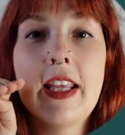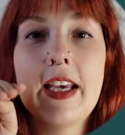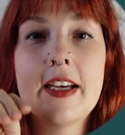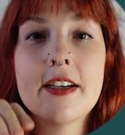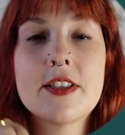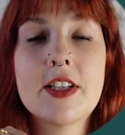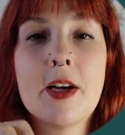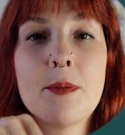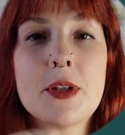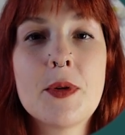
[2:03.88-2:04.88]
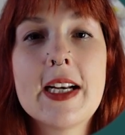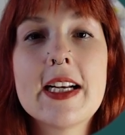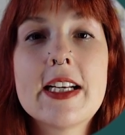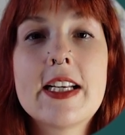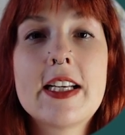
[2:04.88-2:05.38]
the air to come between it.
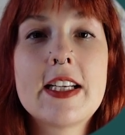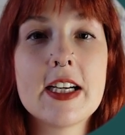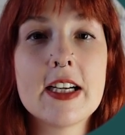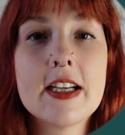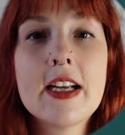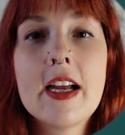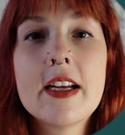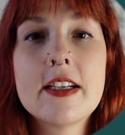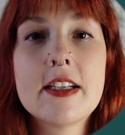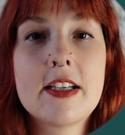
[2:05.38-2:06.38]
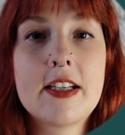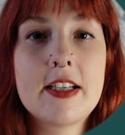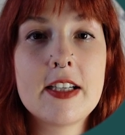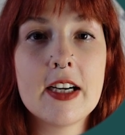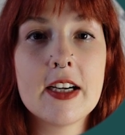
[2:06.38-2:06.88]
Sha,
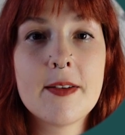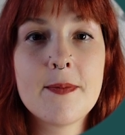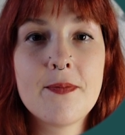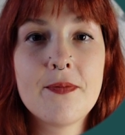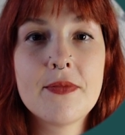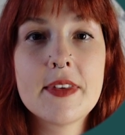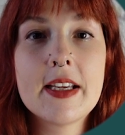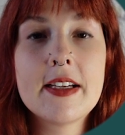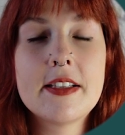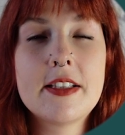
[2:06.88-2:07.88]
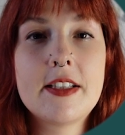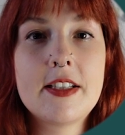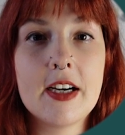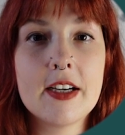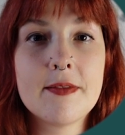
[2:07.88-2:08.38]
sha,
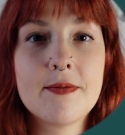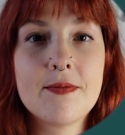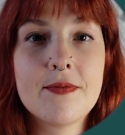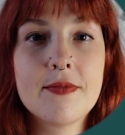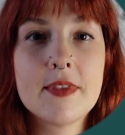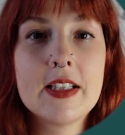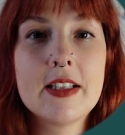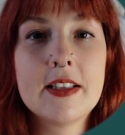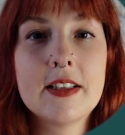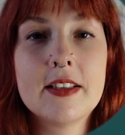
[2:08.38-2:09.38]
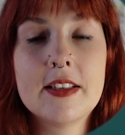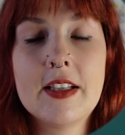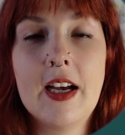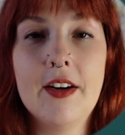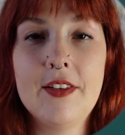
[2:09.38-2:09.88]
sha.
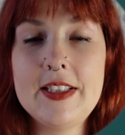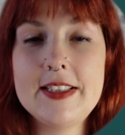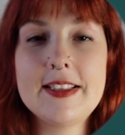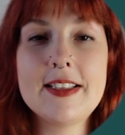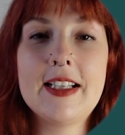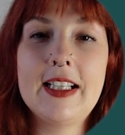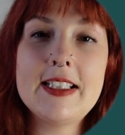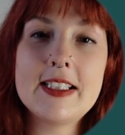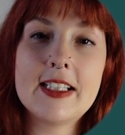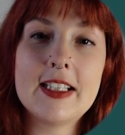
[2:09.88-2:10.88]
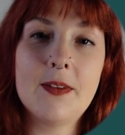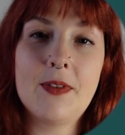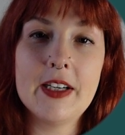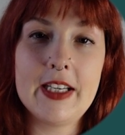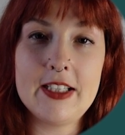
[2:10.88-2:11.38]
All right, let's look at the
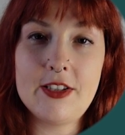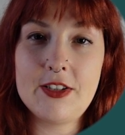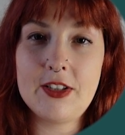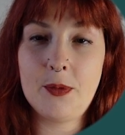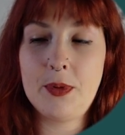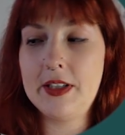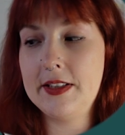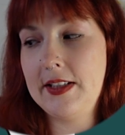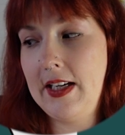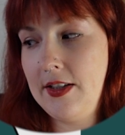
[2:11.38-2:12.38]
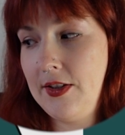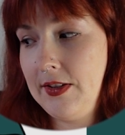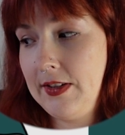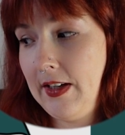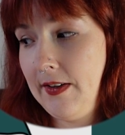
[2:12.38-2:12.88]
variations of the
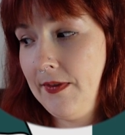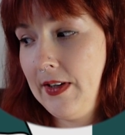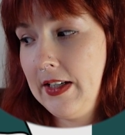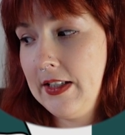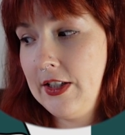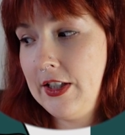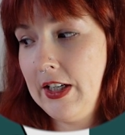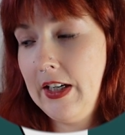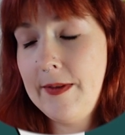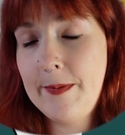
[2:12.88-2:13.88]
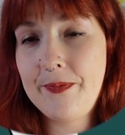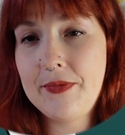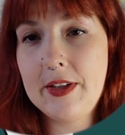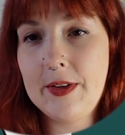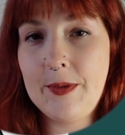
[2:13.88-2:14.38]
pronunciations of sha.
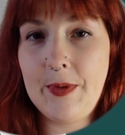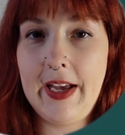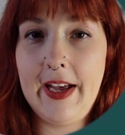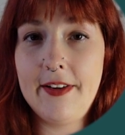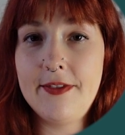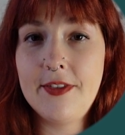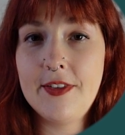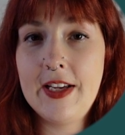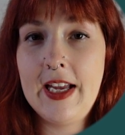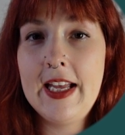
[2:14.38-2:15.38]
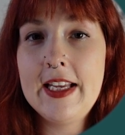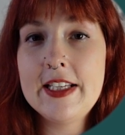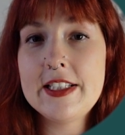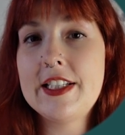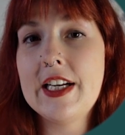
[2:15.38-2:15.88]
We have
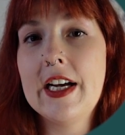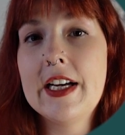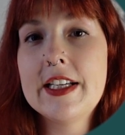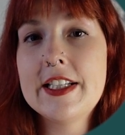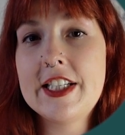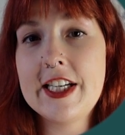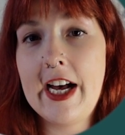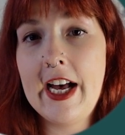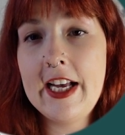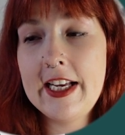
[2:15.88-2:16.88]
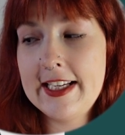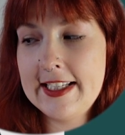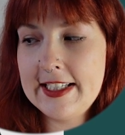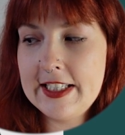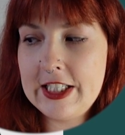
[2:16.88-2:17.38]
sha, sha,
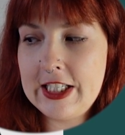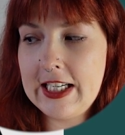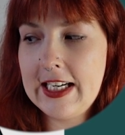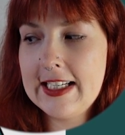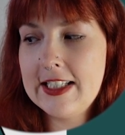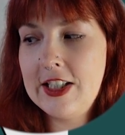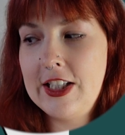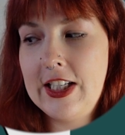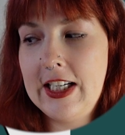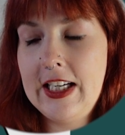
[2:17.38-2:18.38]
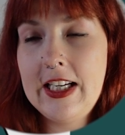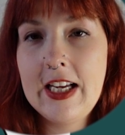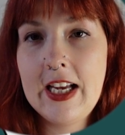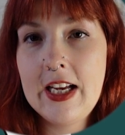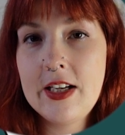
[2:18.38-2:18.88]
shi, shu,
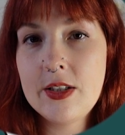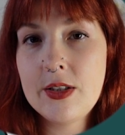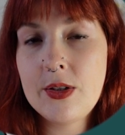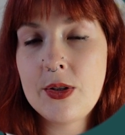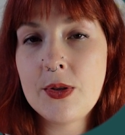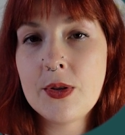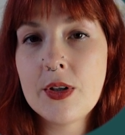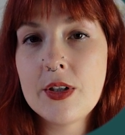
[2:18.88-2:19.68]
shu,